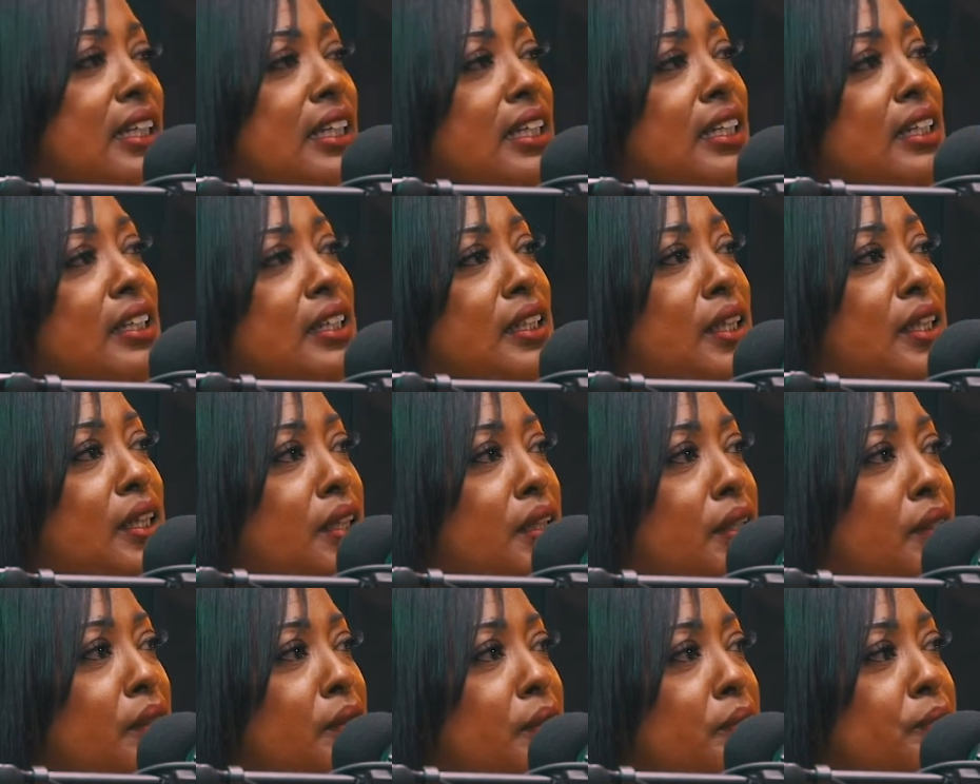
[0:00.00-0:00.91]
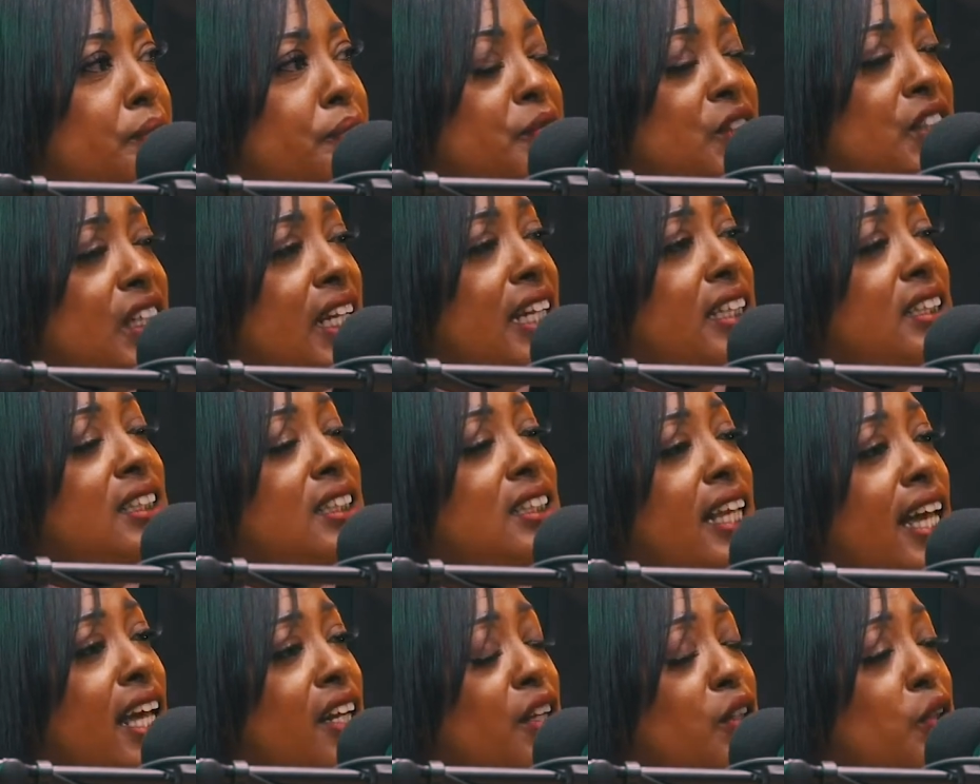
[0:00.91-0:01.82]
And um, she had
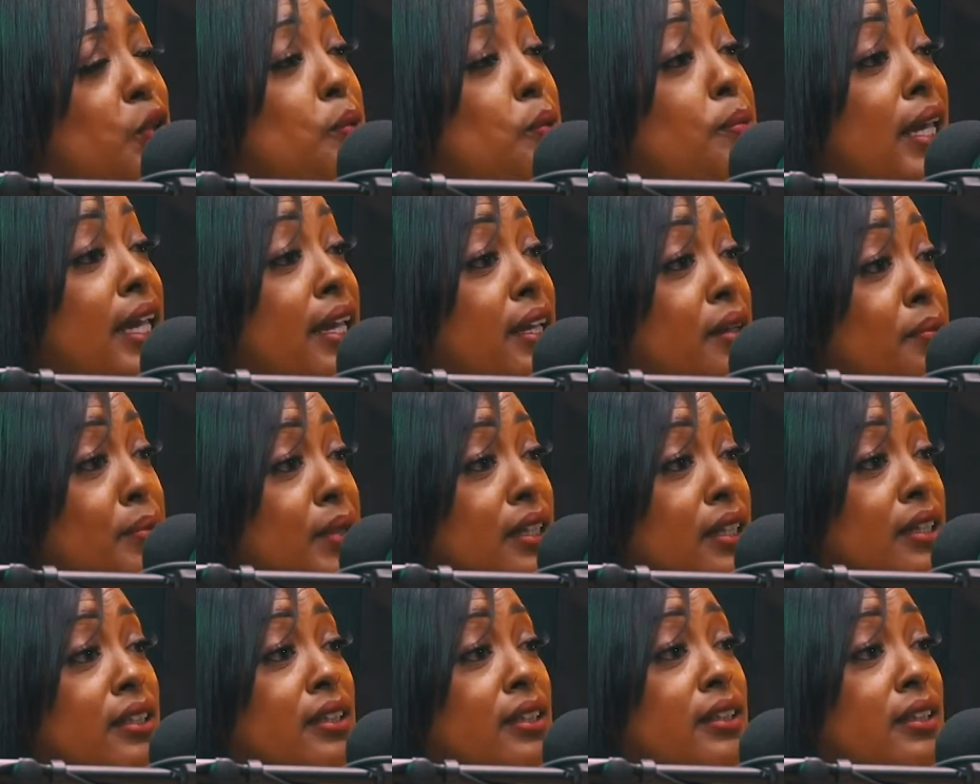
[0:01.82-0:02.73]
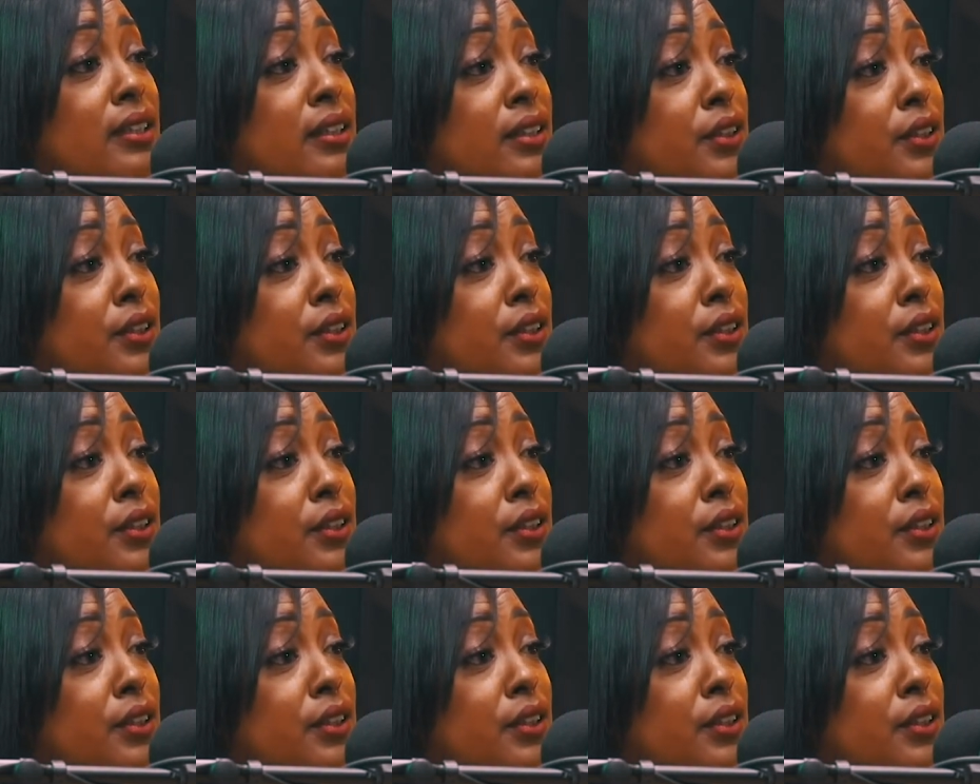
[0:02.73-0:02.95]
just had a new baby,